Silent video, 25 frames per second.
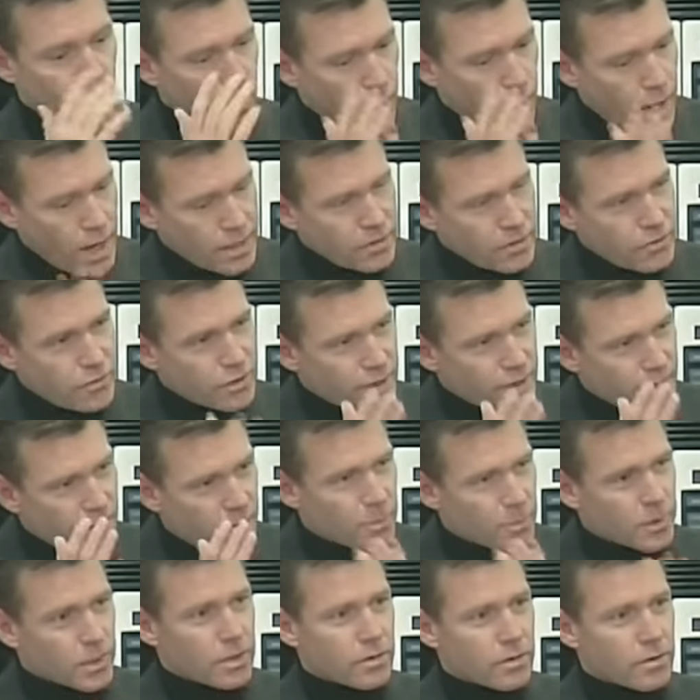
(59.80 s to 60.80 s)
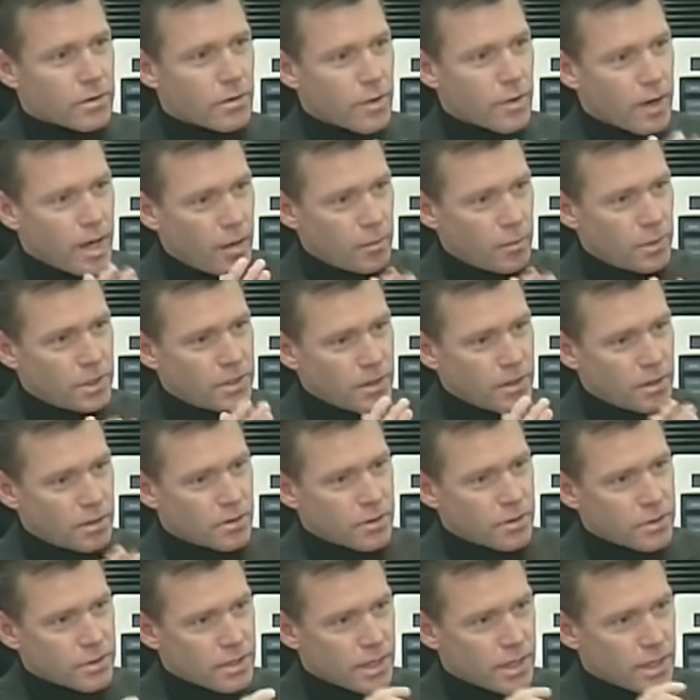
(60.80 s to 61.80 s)
Well, why did you come here, though? Help me to
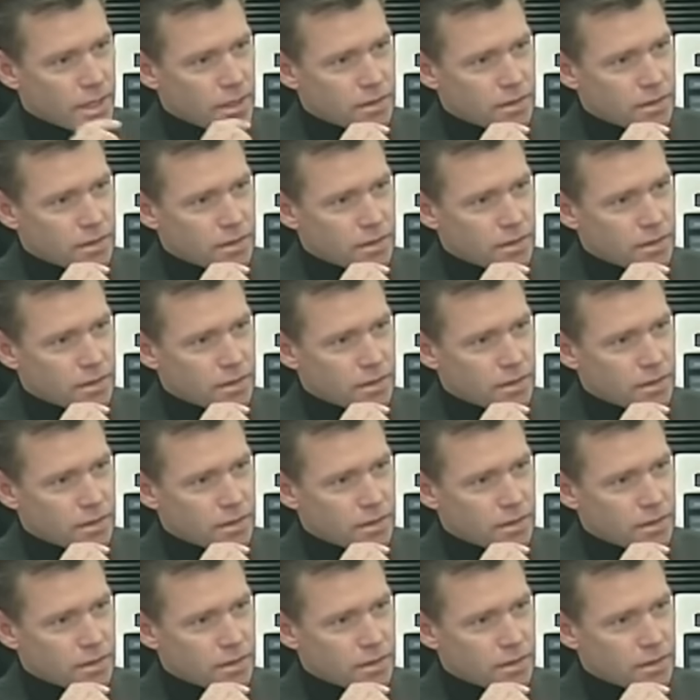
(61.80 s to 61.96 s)
understand.